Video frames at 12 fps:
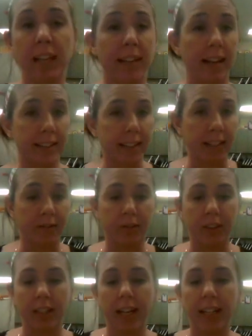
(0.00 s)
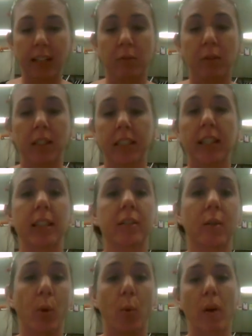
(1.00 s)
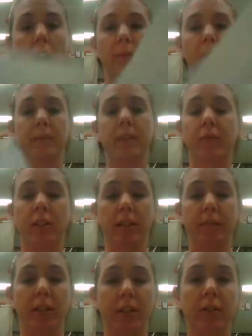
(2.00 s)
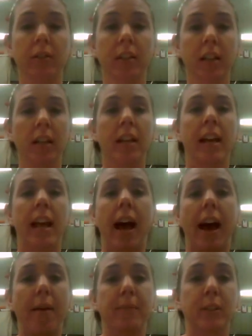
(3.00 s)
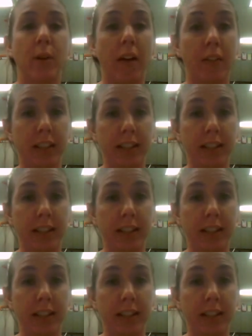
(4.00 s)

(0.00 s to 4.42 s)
And that is it for tonight. There were only 10 total problems for them to do. So have a